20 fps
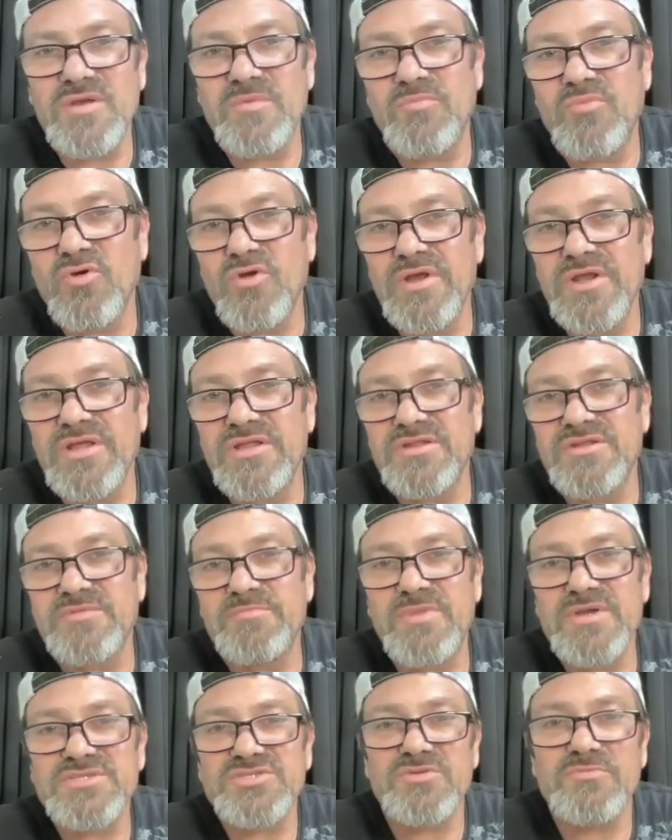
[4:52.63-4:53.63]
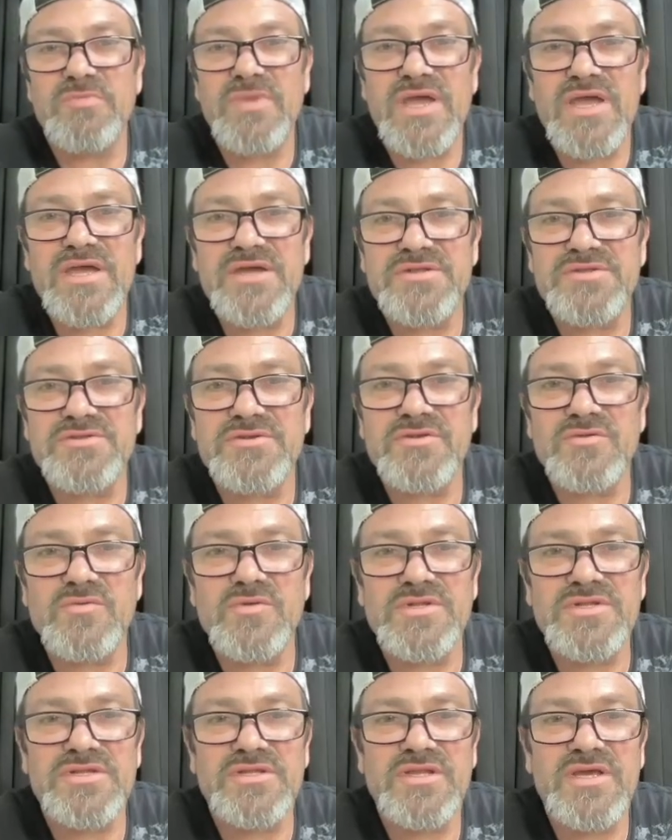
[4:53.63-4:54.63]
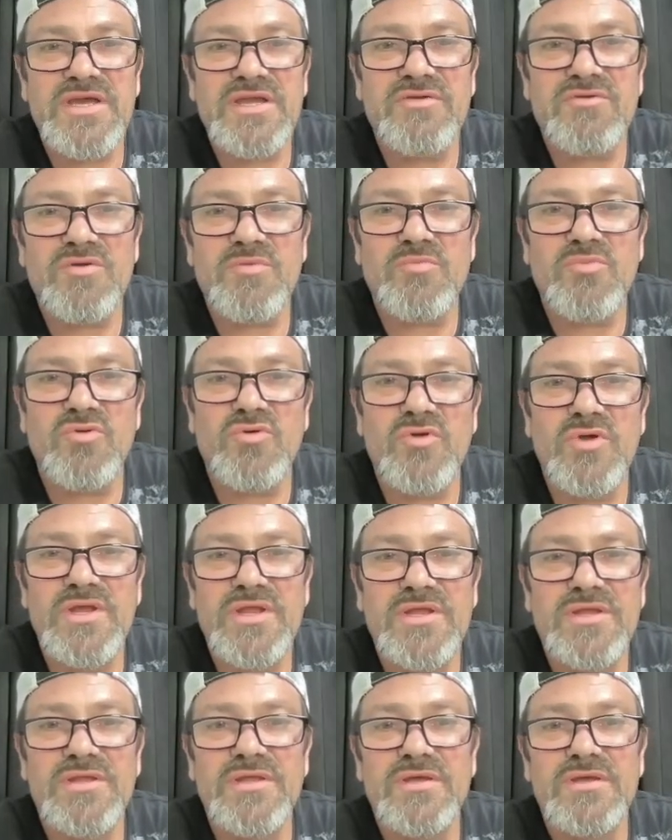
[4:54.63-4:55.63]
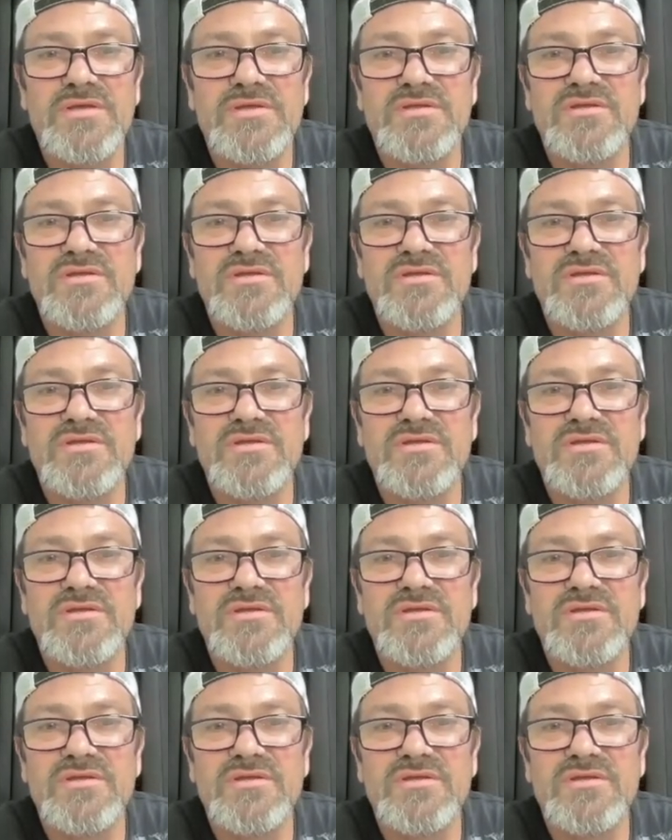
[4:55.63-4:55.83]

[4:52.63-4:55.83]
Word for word: appointed special master was later appointed